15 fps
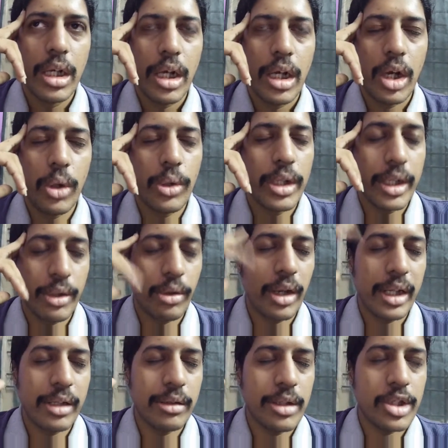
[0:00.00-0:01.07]
however you know
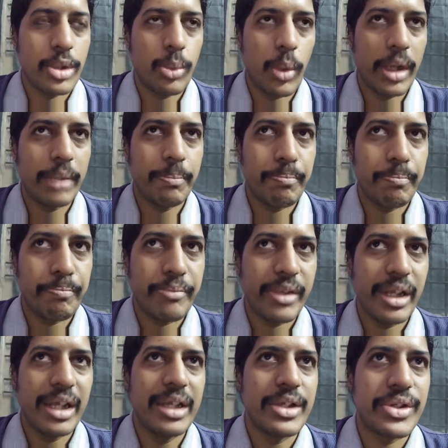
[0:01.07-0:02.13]
like this one
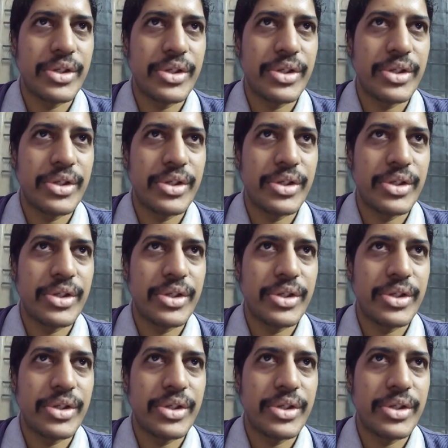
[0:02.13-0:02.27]
is